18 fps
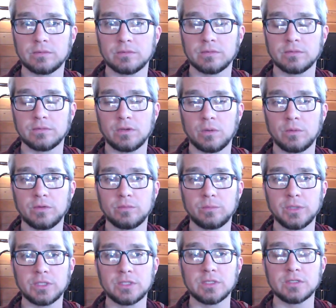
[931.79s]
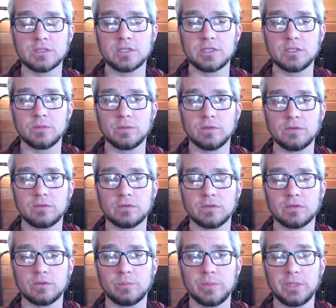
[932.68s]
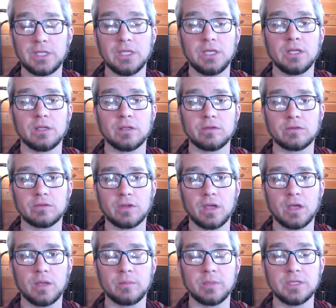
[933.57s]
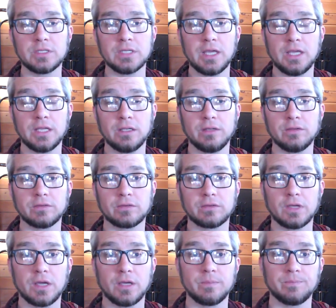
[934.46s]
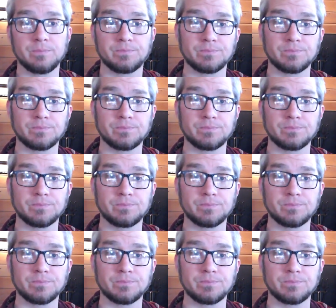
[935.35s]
It's always been continuous since beginningless time into endless time.